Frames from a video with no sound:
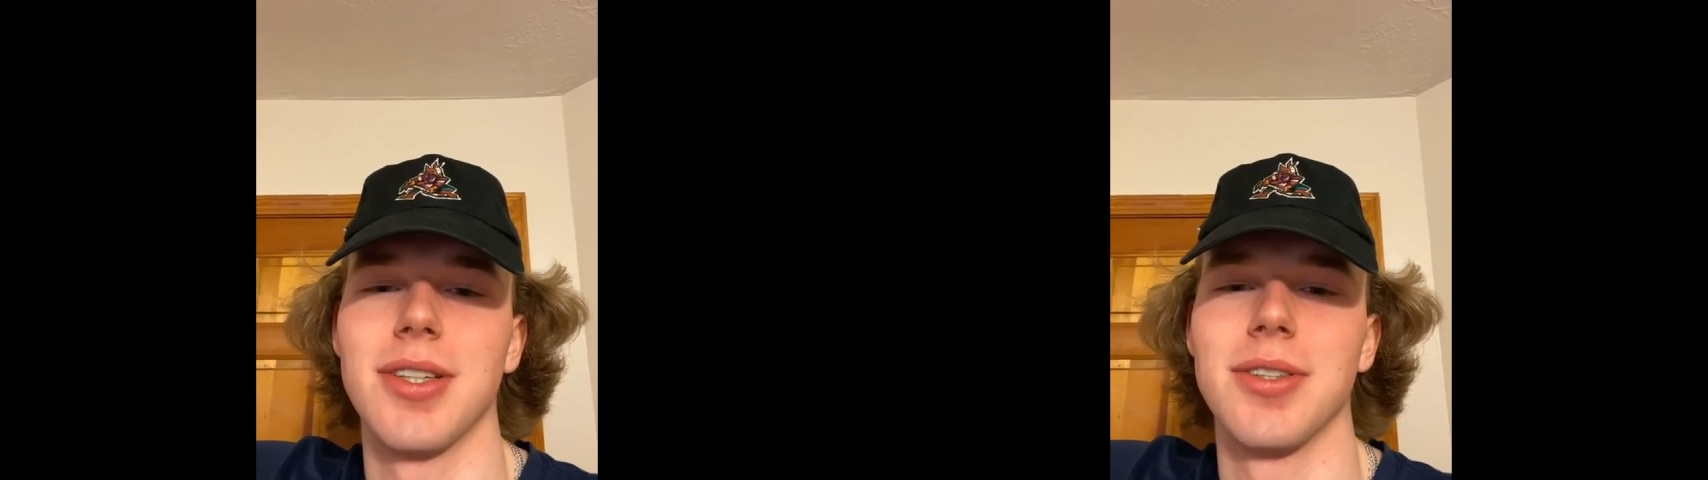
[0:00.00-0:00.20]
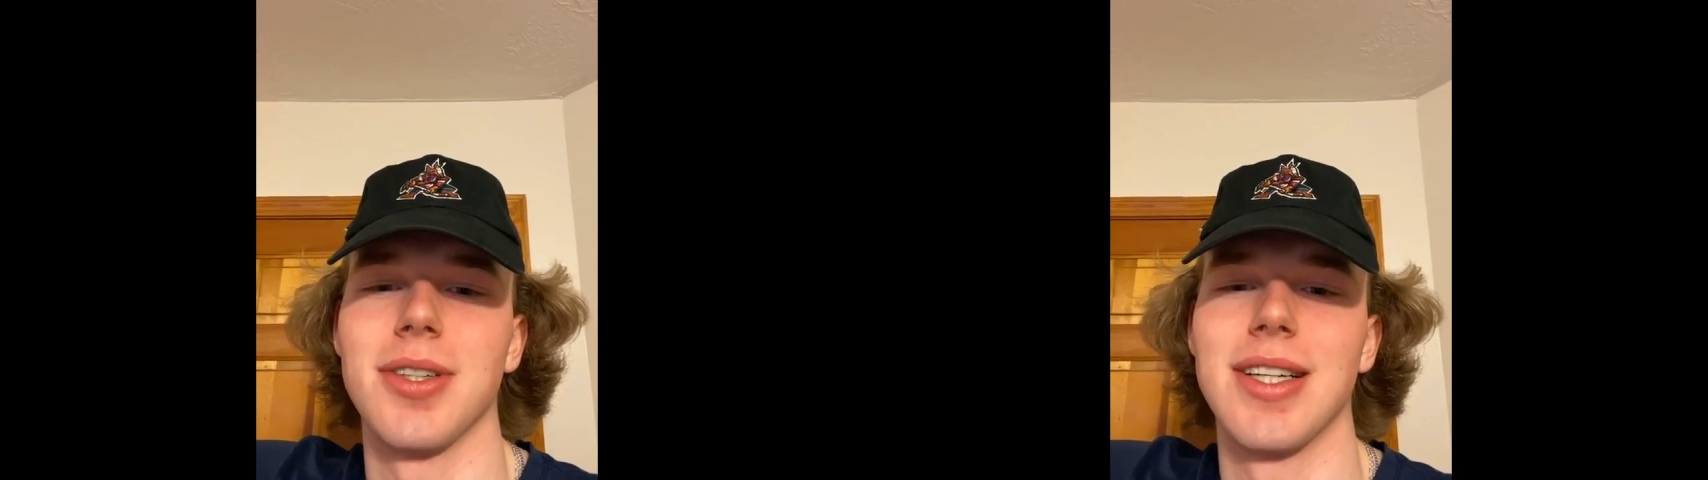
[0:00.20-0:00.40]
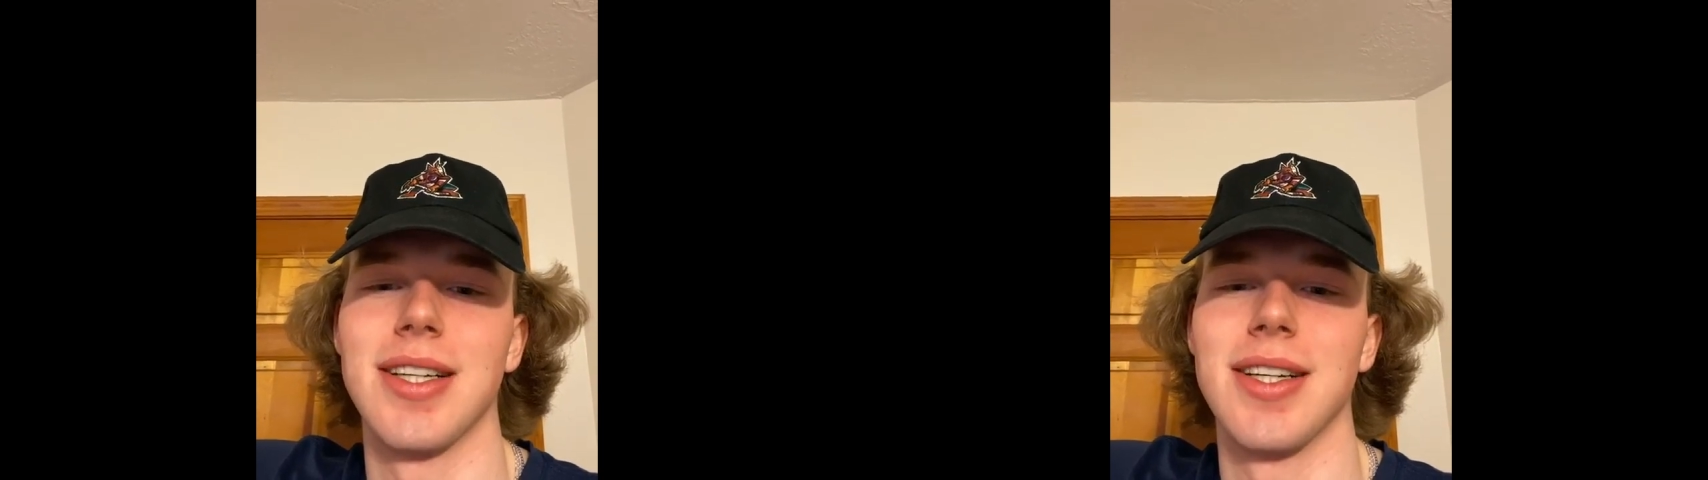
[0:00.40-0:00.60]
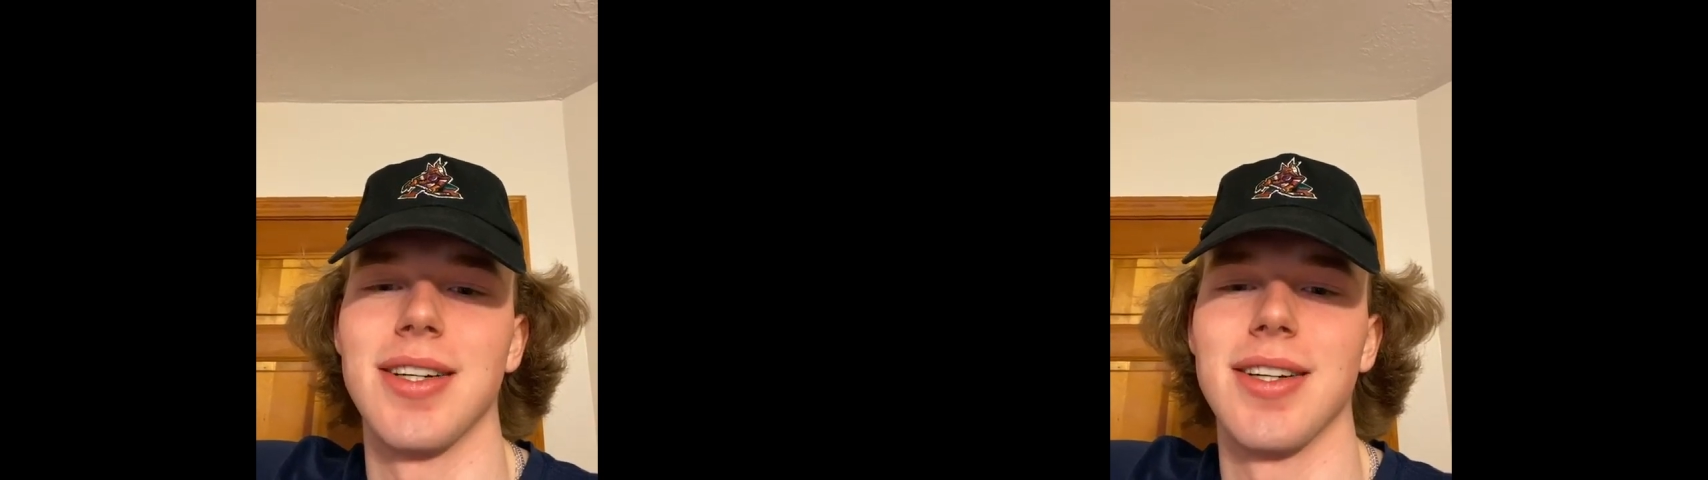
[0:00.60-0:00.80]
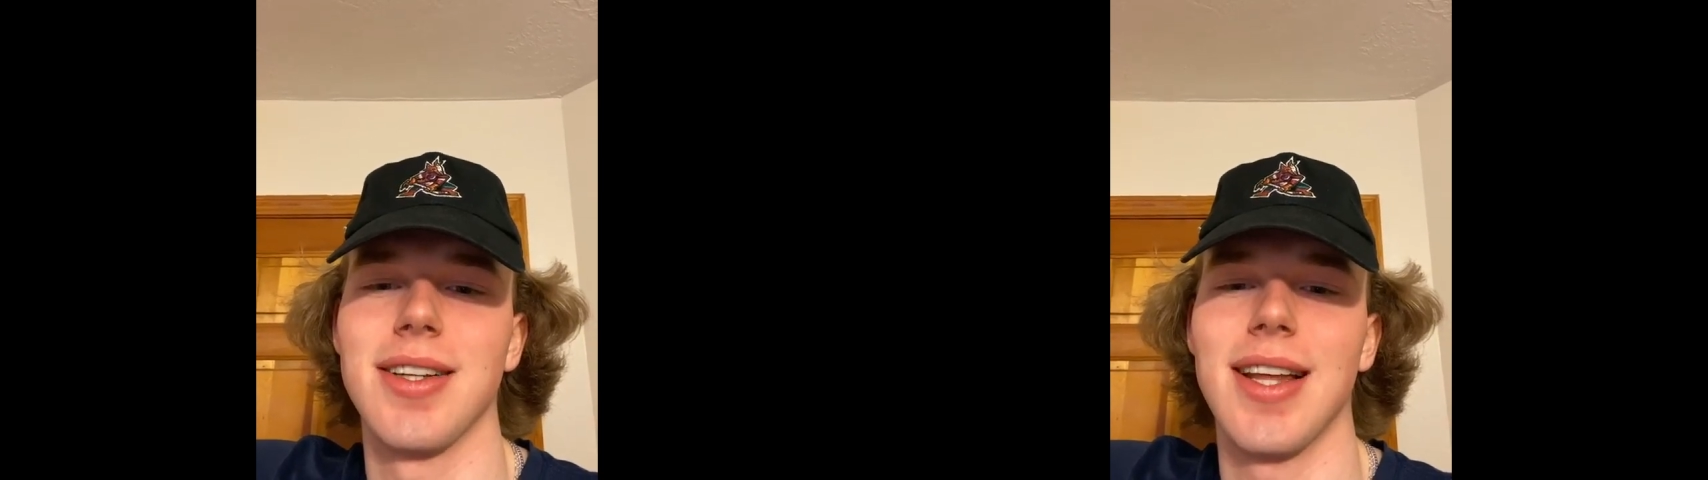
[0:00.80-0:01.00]
enjoyed it
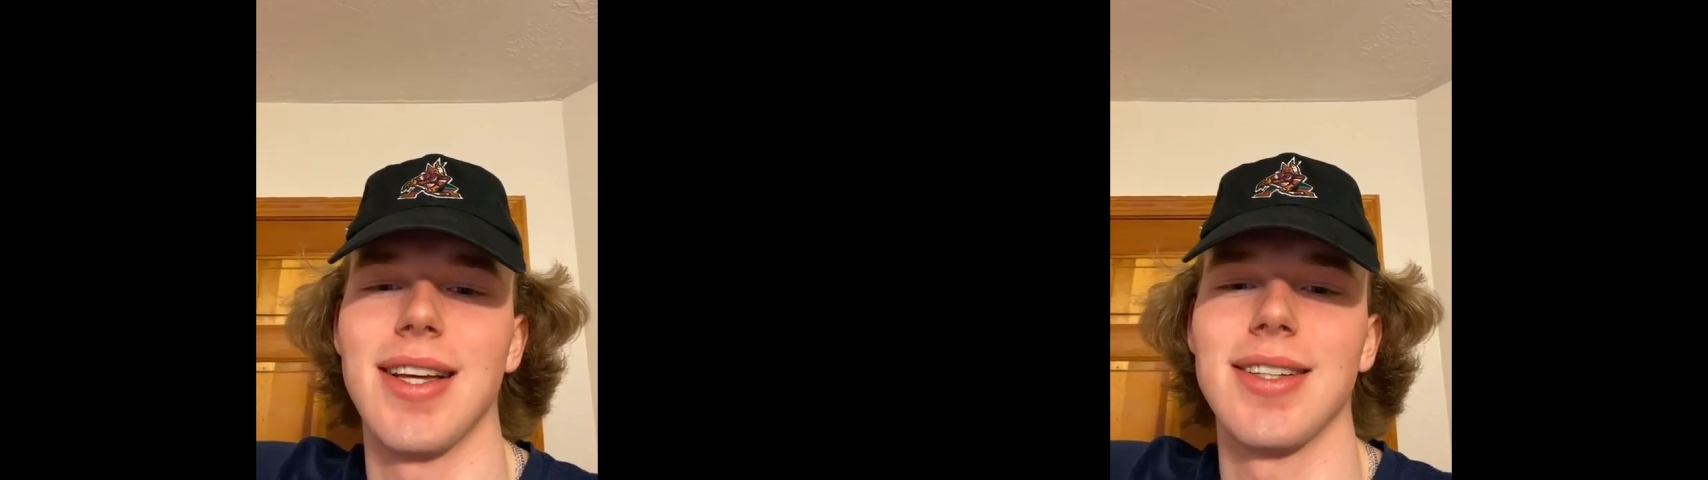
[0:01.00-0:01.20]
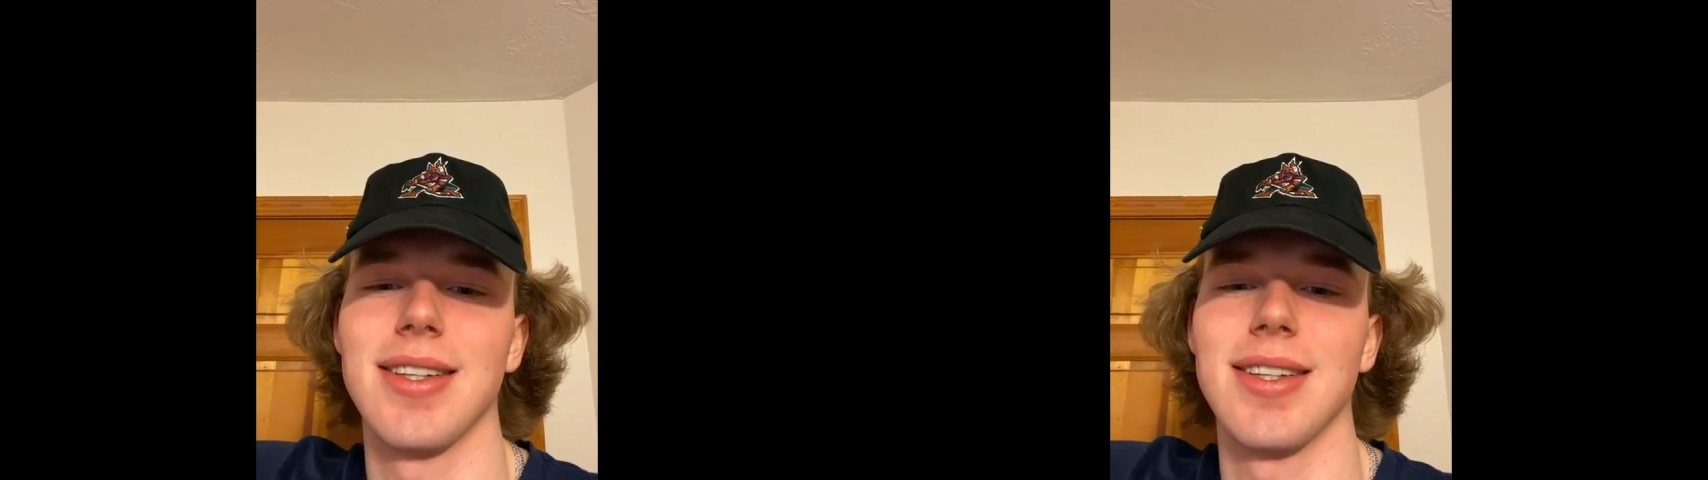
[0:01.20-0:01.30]
here. Thanks.